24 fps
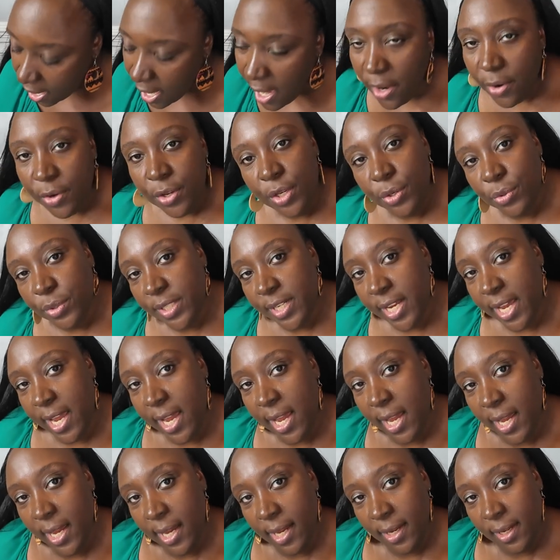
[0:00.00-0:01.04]
"How you
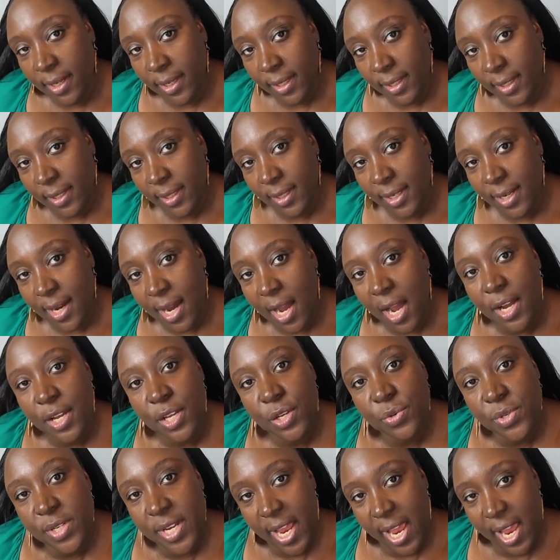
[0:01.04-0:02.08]
de?" "How
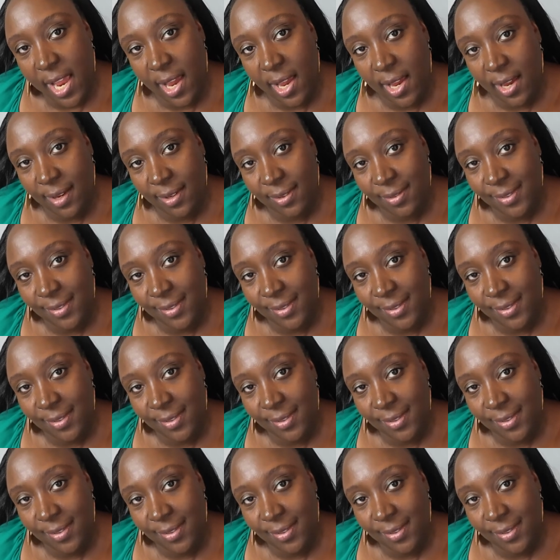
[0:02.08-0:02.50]
you de?"